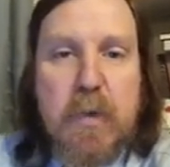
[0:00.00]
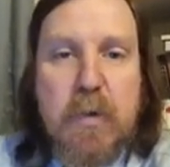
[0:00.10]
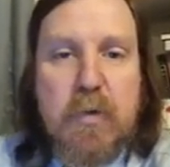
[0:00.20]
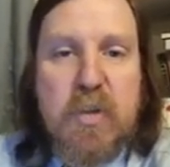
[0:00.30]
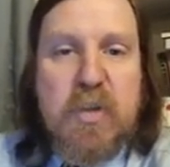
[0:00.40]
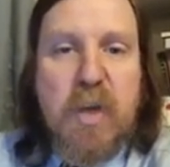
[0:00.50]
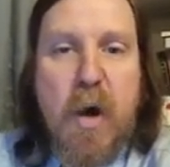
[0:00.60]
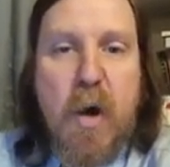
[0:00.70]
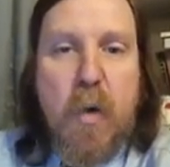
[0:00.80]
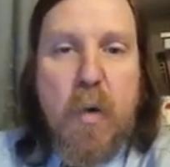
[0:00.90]

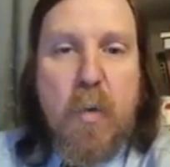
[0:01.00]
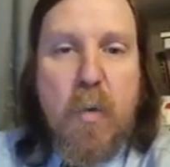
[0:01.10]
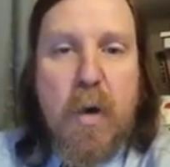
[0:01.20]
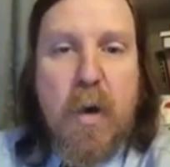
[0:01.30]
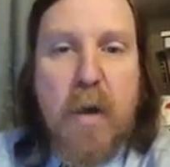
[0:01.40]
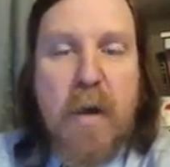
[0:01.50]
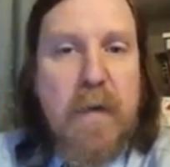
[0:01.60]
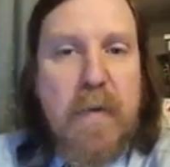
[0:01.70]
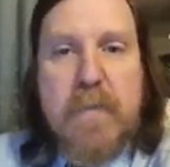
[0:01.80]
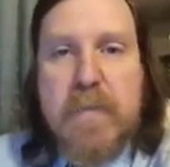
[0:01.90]
So
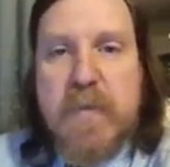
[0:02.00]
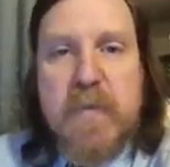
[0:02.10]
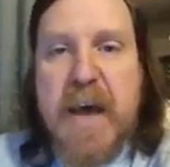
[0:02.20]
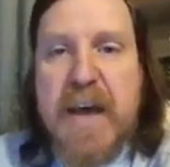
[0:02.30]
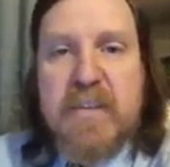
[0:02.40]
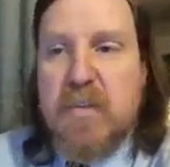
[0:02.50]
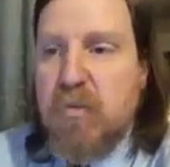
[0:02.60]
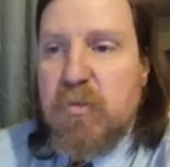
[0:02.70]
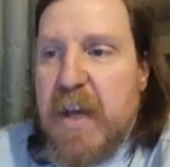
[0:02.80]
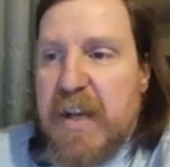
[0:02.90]
that's
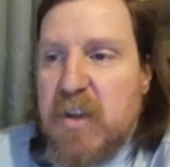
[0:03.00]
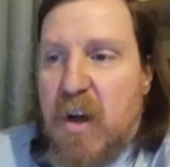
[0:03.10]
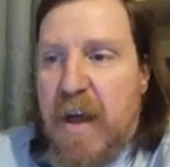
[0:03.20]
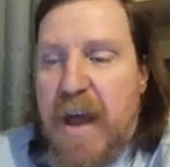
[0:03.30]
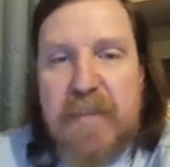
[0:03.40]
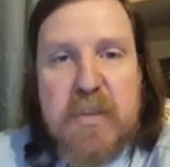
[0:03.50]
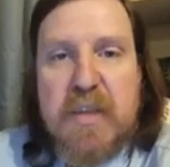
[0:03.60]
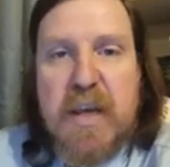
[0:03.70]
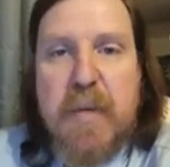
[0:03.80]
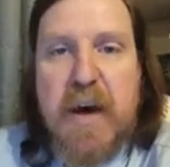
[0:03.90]
all I have to
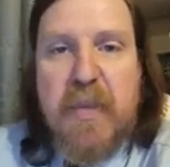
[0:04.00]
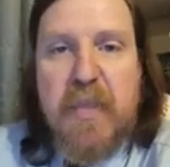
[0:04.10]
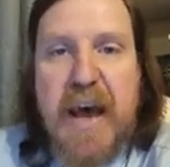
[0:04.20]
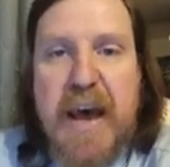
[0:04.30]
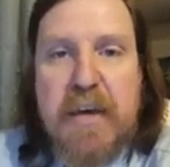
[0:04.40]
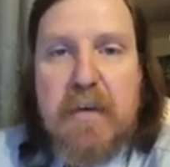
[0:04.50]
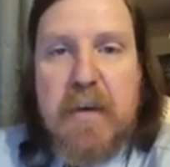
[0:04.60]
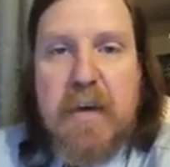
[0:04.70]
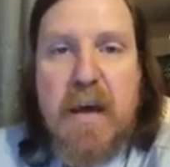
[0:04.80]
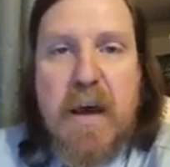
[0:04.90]
say about that.
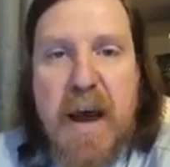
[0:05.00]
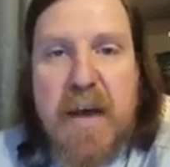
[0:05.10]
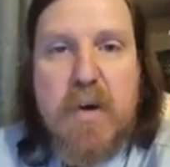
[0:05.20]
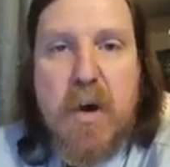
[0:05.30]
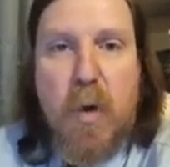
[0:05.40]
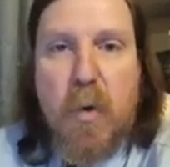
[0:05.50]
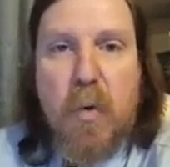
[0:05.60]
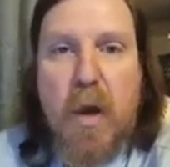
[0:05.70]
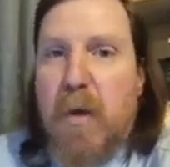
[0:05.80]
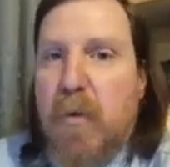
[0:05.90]
I
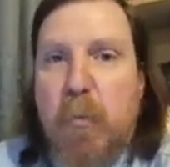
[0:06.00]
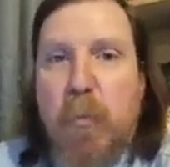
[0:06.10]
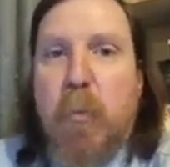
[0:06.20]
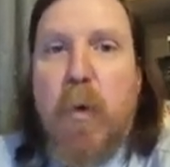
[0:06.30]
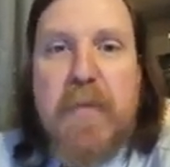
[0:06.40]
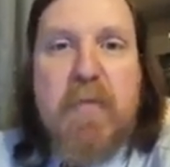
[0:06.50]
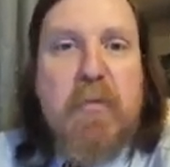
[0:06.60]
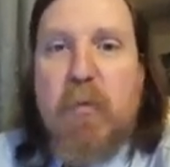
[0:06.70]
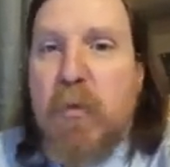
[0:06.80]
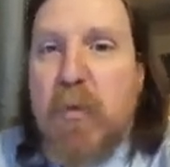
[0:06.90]
know what
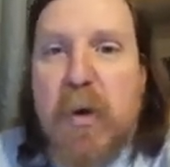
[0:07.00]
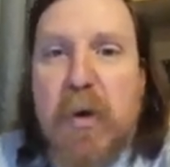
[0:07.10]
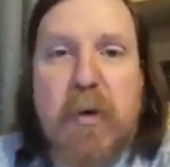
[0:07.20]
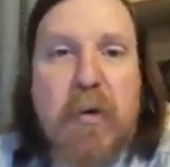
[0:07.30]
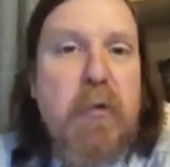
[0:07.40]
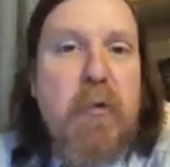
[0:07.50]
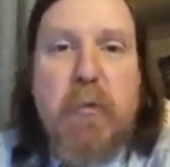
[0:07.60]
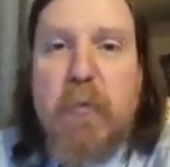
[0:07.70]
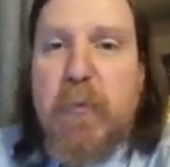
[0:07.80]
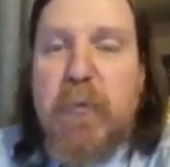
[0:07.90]
the
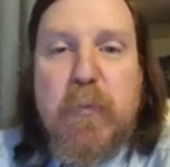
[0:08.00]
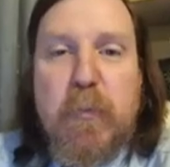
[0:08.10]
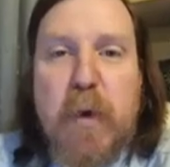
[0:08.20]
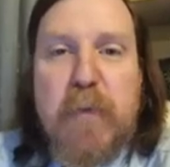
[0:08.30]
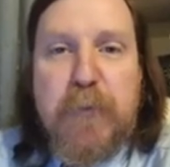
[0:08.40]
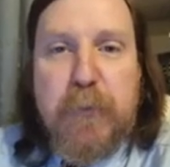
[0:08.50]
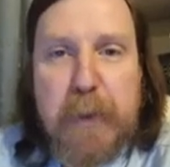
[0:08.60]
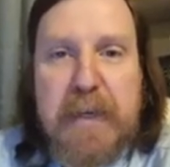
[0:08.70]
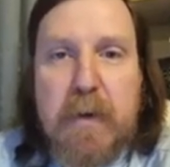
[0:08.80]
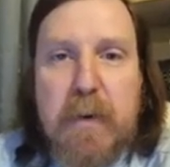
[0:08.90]
what
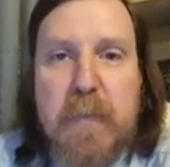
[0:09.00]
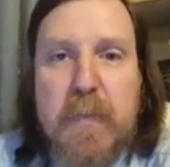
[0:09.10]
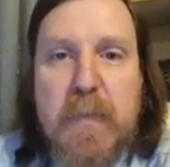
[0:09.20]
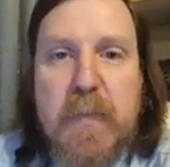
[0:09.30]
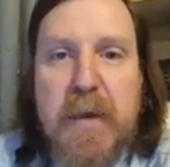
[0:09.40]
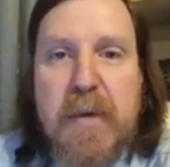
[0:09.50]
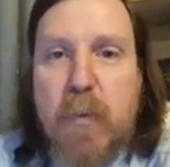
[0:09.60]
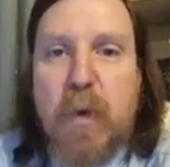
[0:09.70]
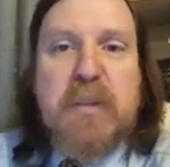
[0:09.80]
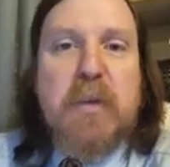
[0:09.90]
freedom,
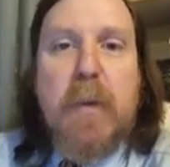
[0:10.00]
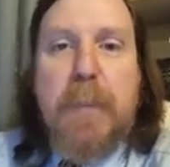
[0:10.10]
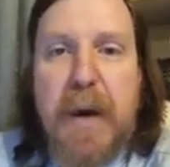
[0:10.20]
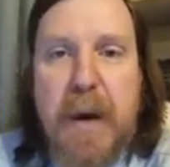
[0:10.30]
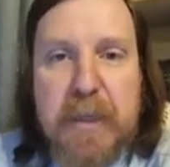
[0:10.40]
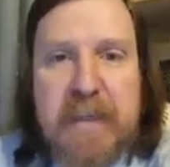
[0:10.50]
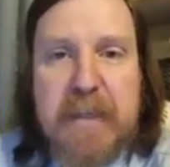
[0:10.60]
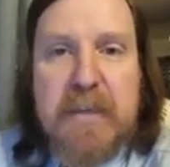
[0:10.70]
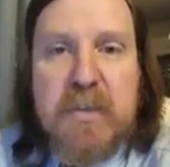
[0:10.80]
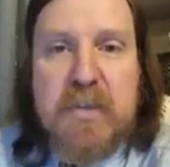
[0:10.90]
what the republic
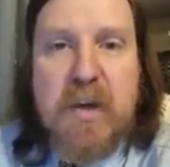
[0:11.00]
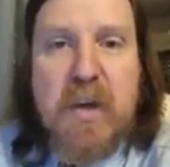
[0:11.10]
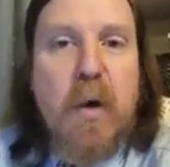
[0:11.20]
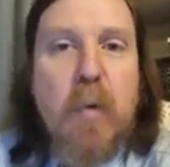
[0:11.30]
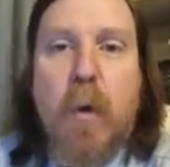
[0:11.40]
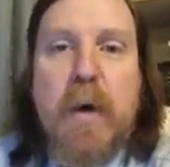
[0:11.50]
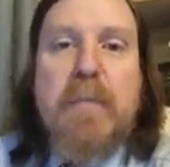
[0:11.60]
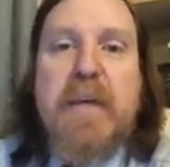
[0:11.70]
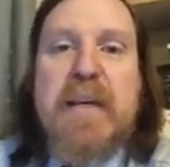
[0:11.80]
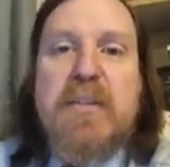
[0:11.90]
is, what it
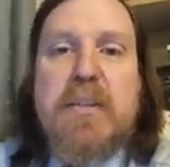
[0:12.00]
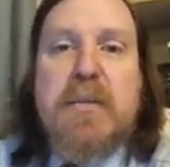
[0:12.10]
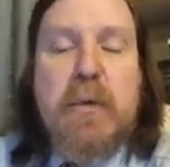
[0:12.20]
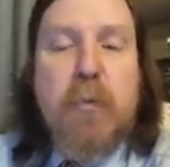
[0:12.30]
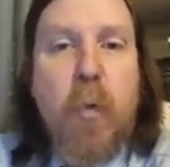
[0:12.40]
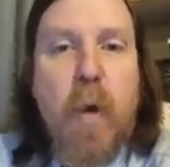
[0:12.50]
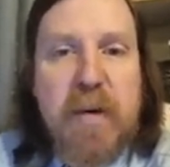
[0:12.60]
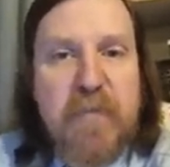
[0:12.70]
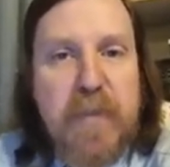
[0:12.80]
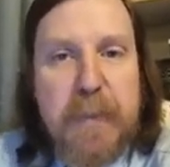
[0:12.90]
means to be one
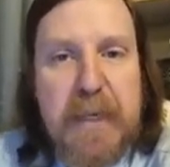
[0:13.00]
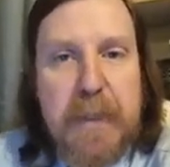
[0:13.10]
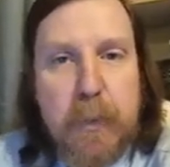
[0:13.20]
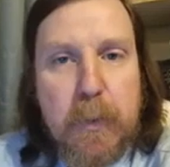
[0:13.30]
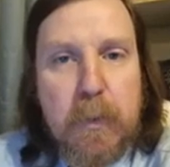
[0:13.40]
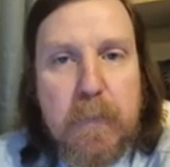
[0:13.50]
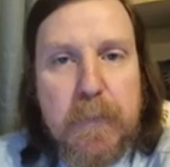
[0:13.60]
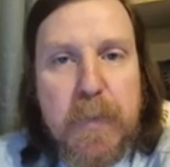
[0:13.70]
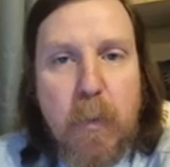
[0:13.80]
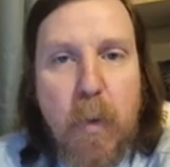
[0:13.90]
of the people,
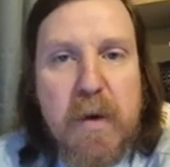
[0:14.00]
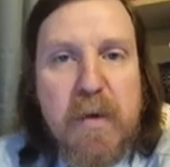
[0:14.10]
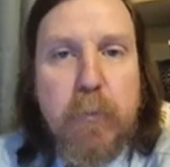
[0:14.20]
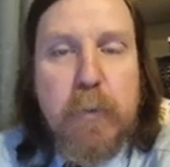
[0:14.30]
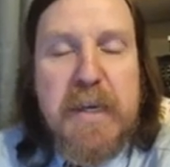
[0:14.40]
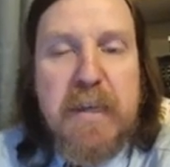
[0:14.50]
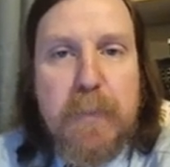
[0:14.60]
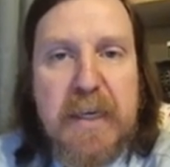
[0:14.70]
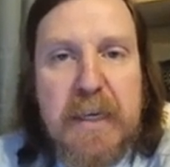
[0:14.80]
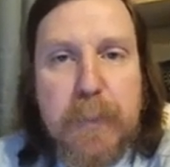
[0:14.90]
one of we the
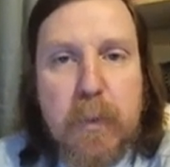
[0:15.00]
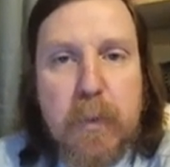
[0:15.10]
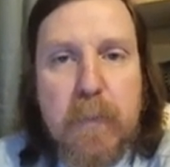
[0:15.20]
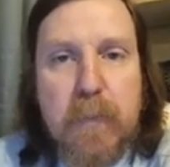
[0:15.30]
people,